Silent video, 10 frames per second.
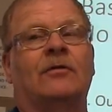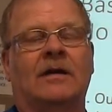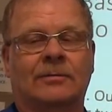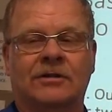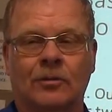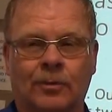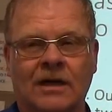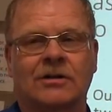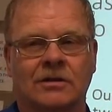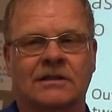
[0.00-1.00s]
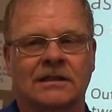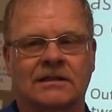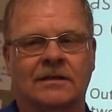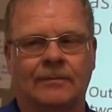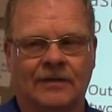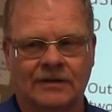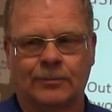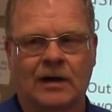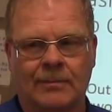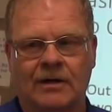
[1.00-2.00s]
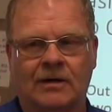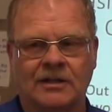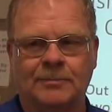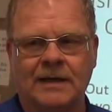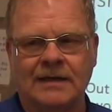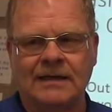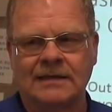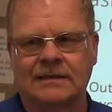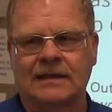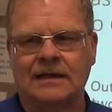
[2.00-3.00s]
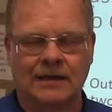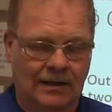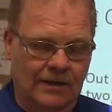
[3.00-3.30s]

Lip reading: absolute pressure system that's primarily speed density,